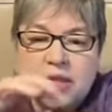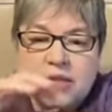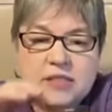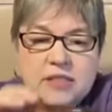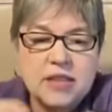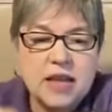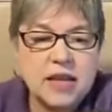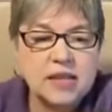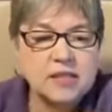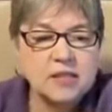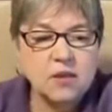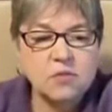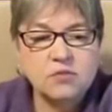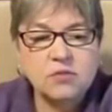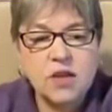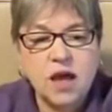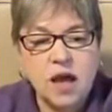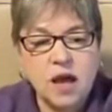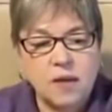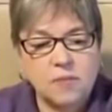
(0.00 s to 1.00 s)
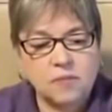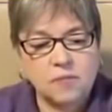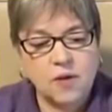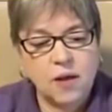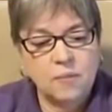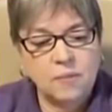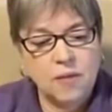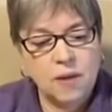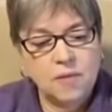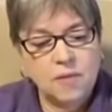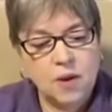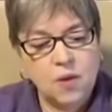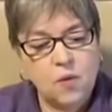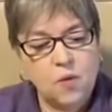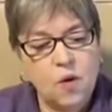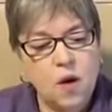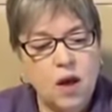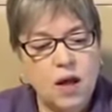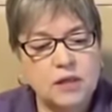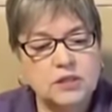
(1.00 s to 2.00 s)
Stays on top right by my
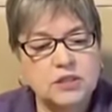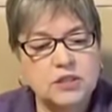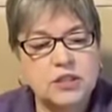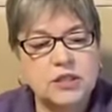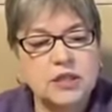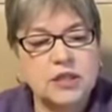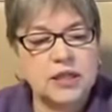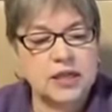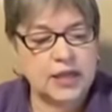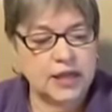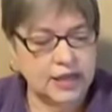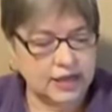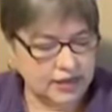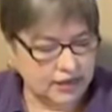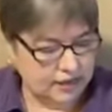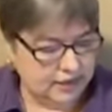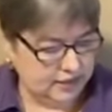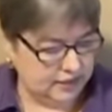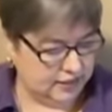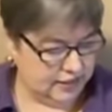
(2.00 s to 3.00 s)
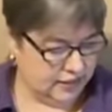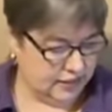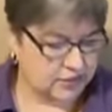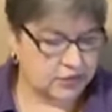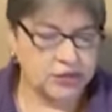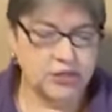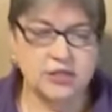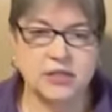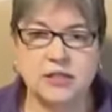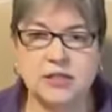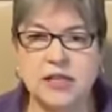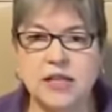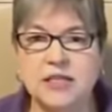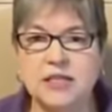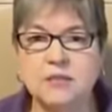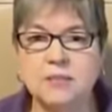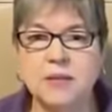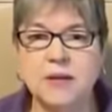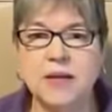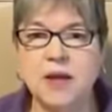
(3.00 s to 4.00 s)
watch, and it just
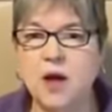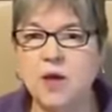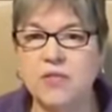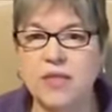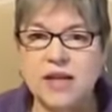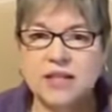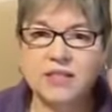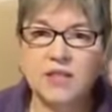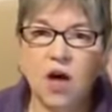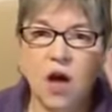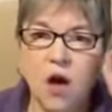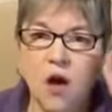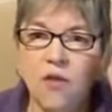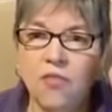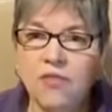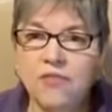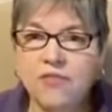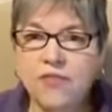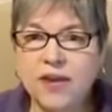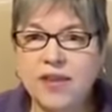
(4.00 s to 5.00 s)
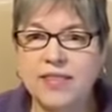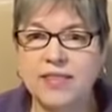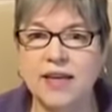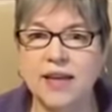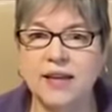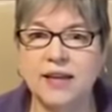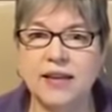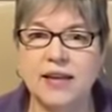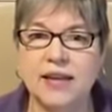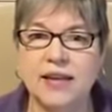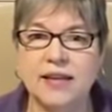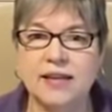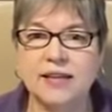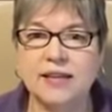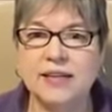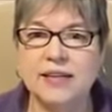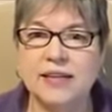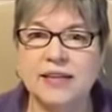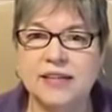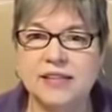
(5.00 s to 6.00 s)
lets me know that's all the faith I
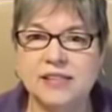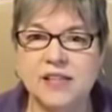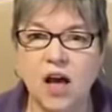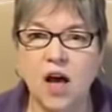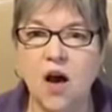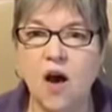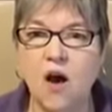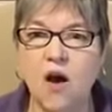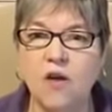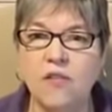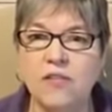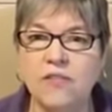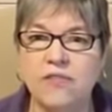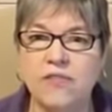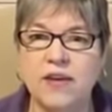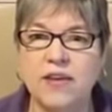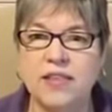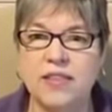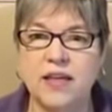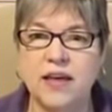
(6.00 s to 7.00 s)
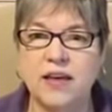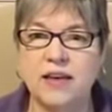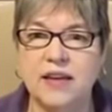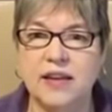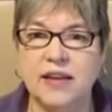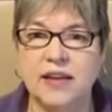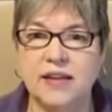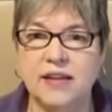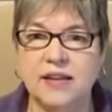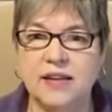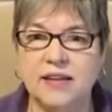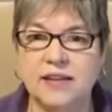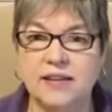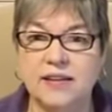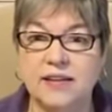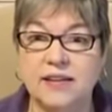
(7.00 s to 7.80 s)
need. It's all the faith I need.